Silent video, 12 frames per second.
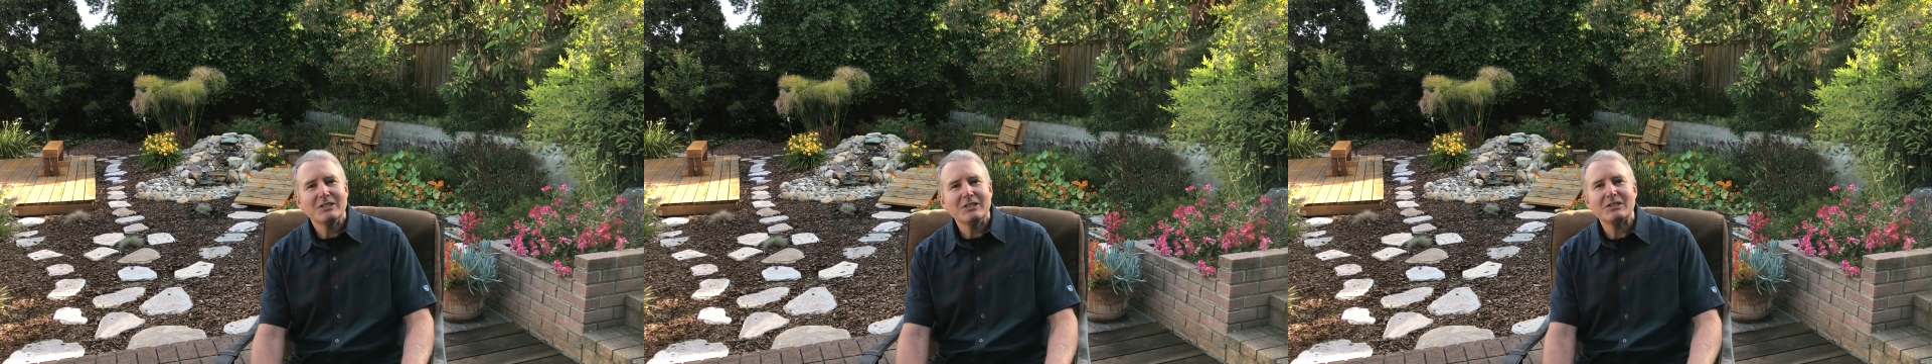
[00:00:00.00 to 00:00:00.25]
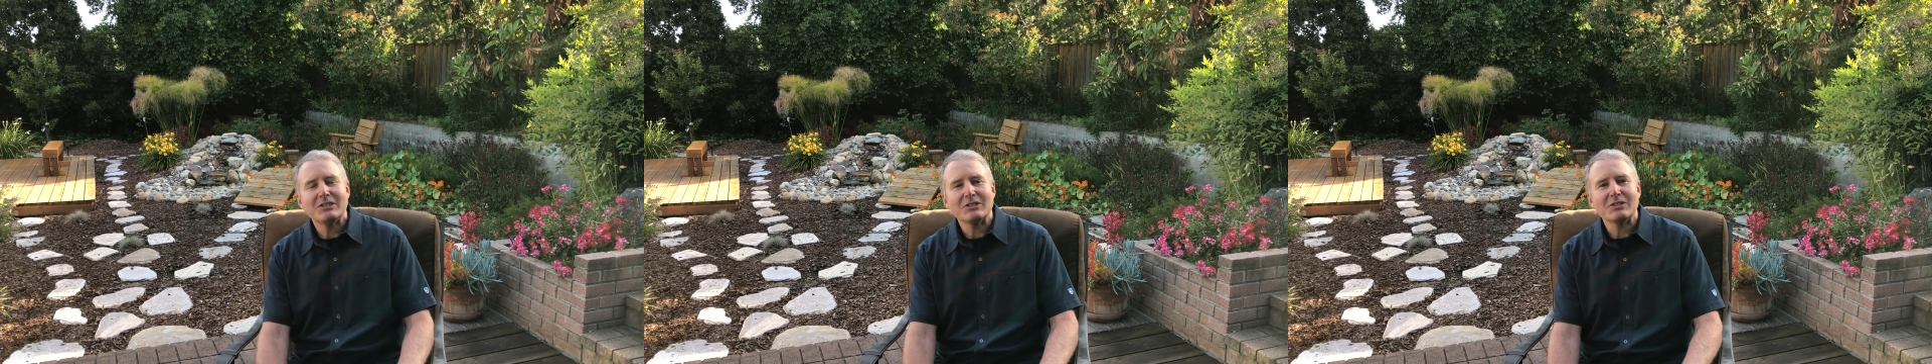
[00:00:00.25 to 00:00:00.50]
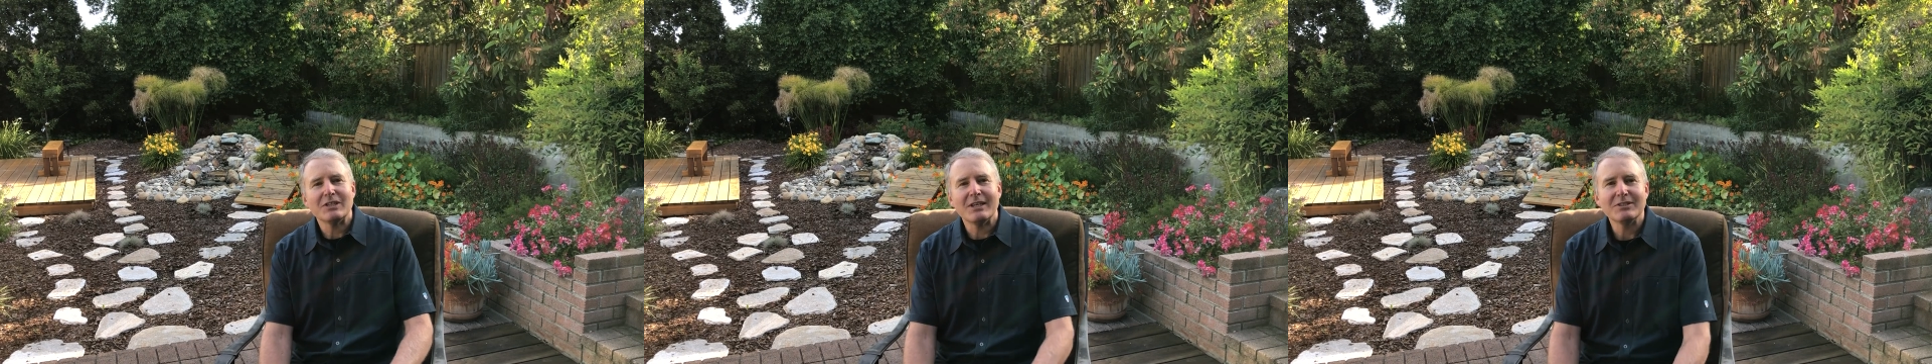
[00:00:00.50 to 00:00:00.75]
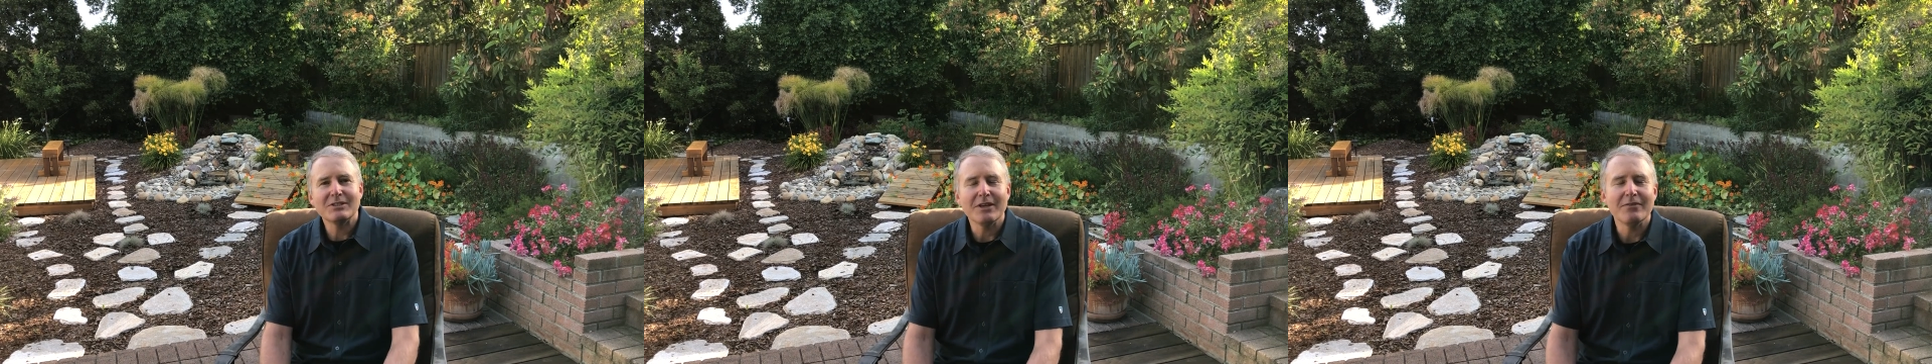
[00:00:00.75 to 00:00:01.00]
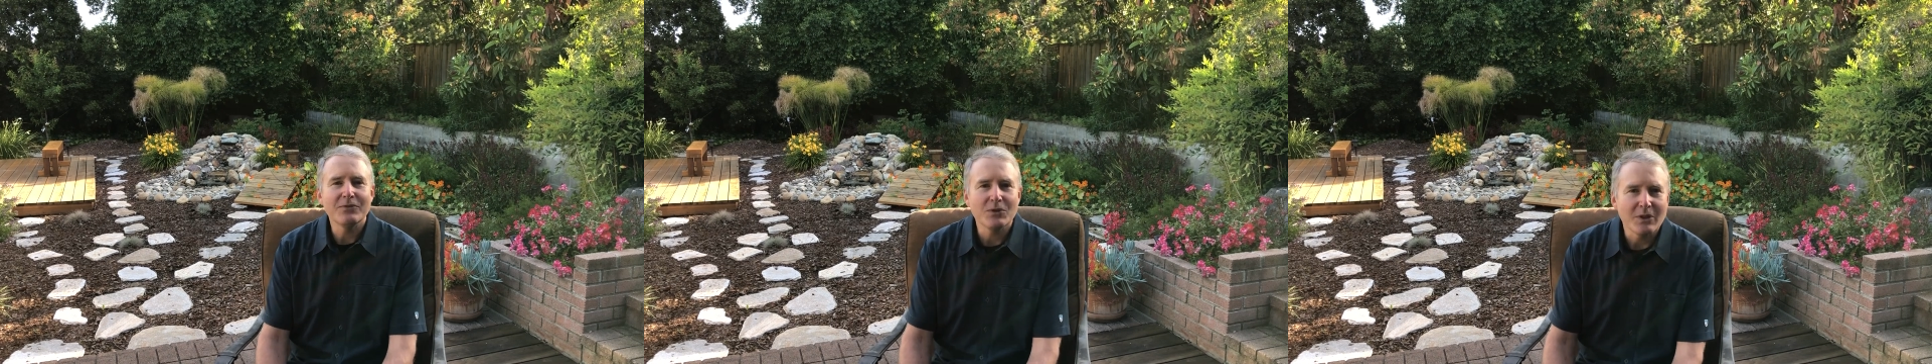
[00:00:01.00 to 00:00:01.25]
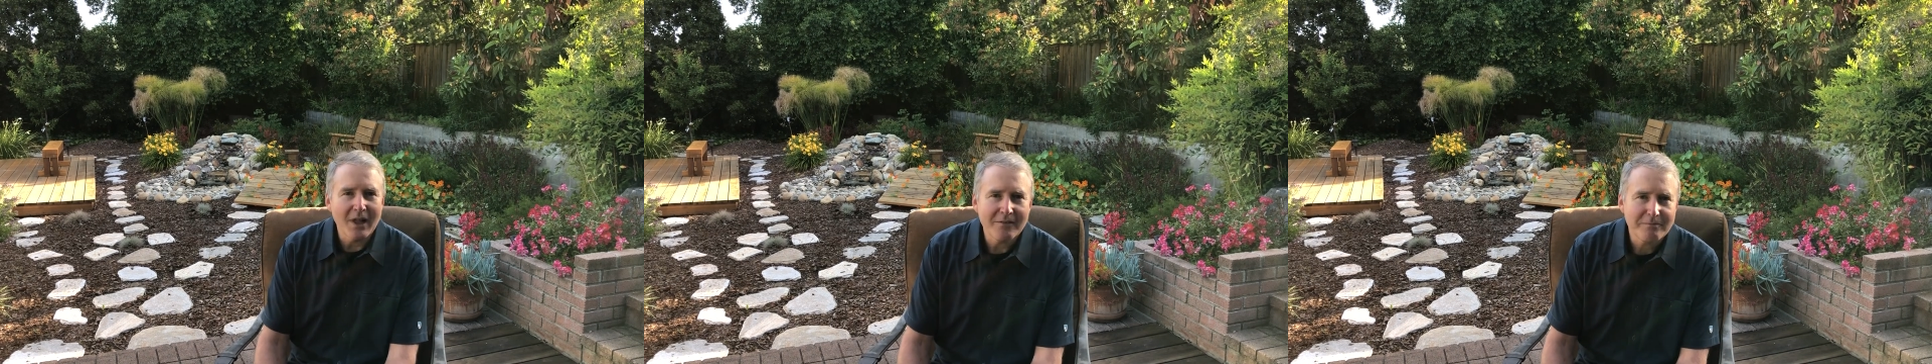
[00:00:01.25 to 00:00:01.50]
Jesus says, "If
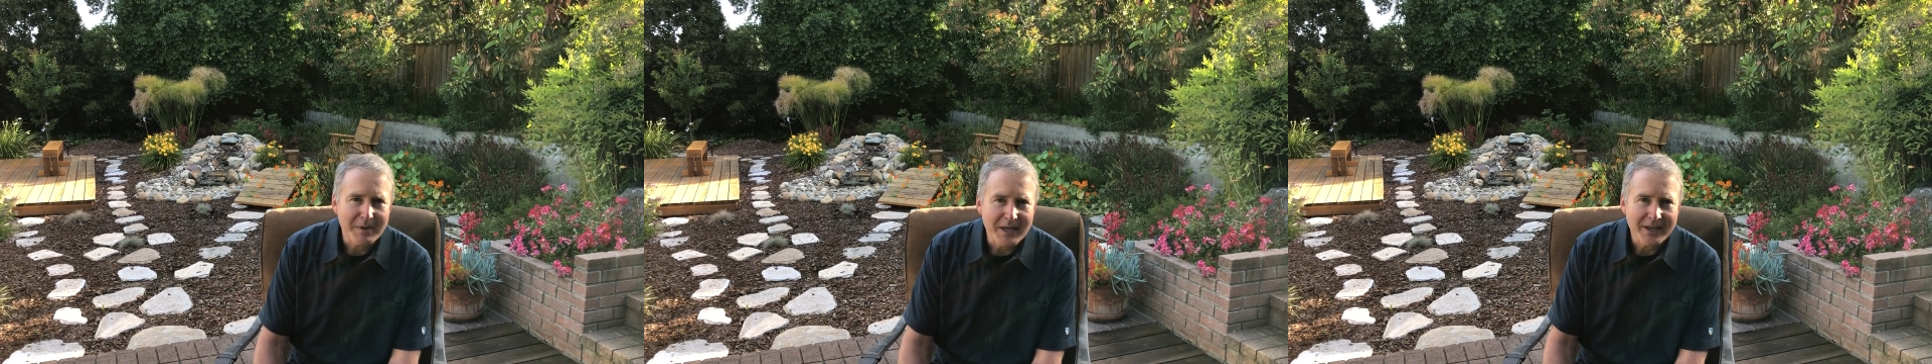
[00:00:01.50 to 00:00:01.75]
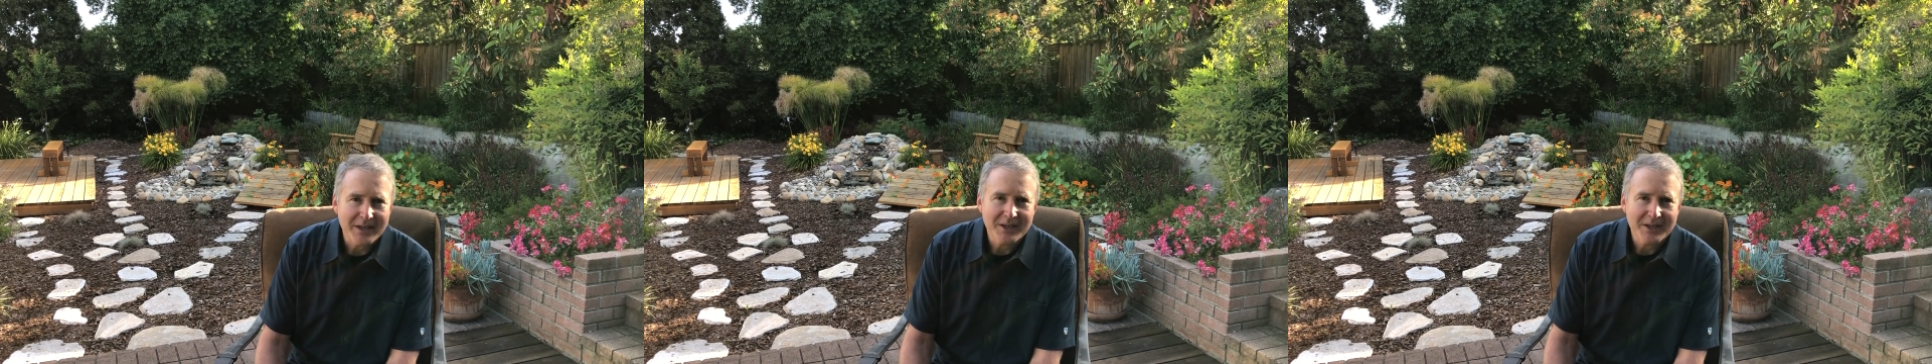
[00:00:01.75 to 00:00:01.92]
you love me,